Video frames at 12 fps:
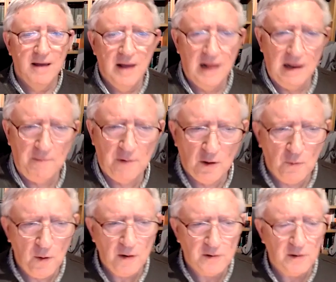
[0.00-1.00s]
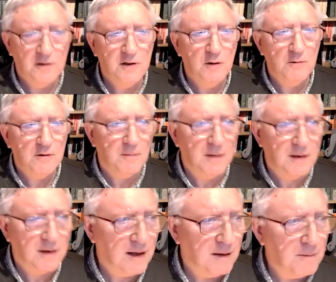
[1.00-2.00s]
They put the words that suit them
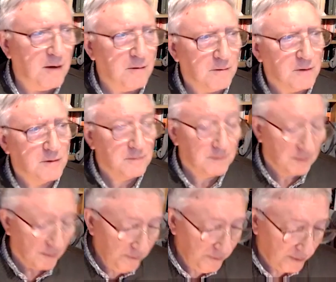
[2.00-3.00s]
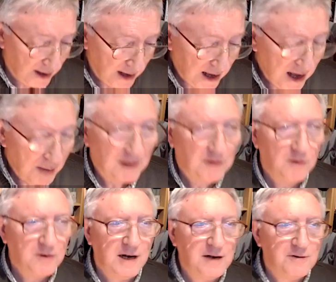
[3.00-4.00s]
into their mouths. But
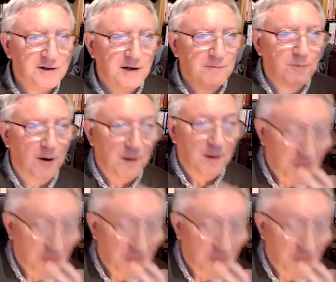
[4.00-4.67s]
here's an interesting point.